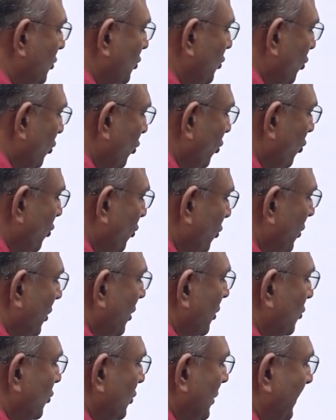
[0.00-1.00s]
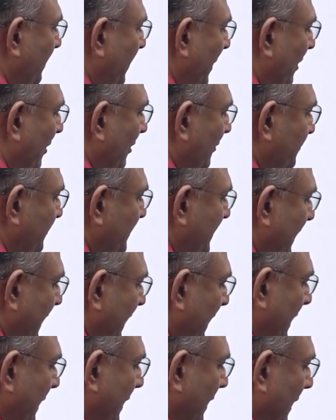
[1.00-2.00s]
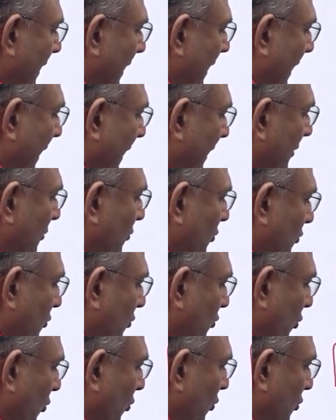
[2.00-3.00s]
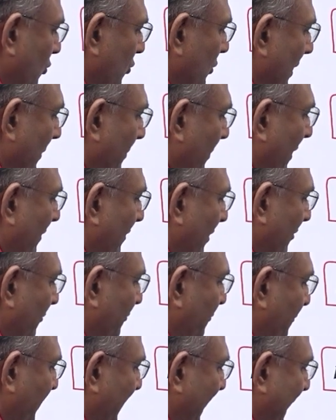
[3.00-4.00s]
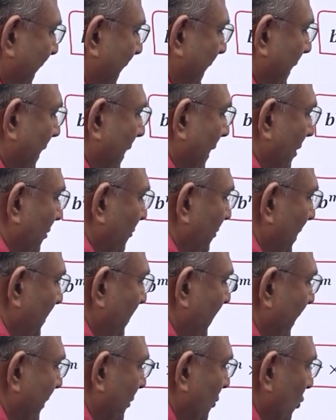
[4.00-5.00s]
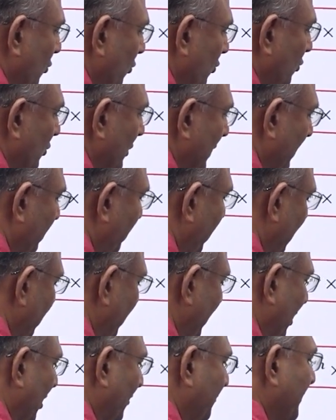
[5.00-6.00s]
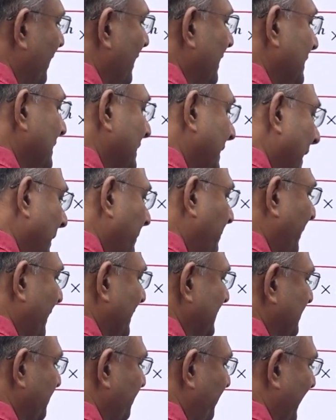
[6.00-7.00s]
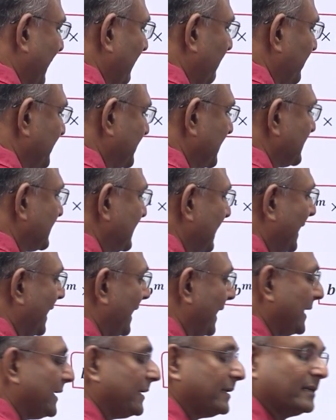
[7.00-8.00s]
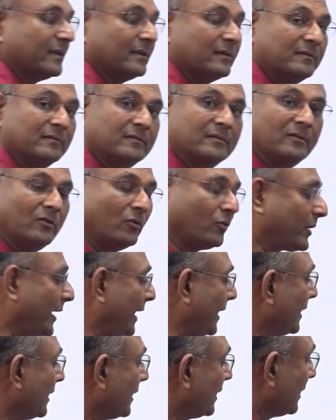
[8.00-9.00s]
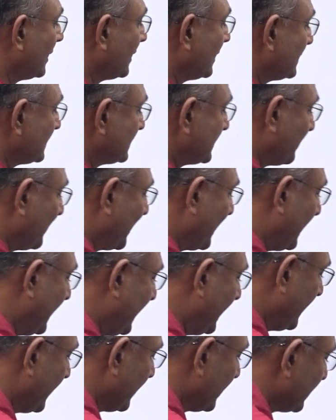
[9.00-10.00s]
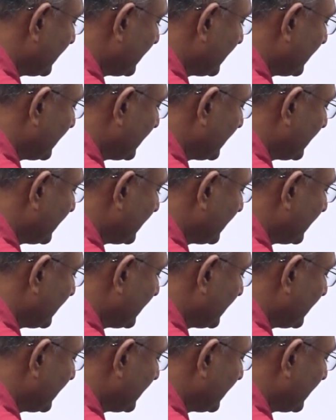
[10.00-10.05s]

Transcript: 2 to the power of 3 into 2 to the power of 5 will be 2 to the power of 3 plus 5, which is 8. Okay. Similarly,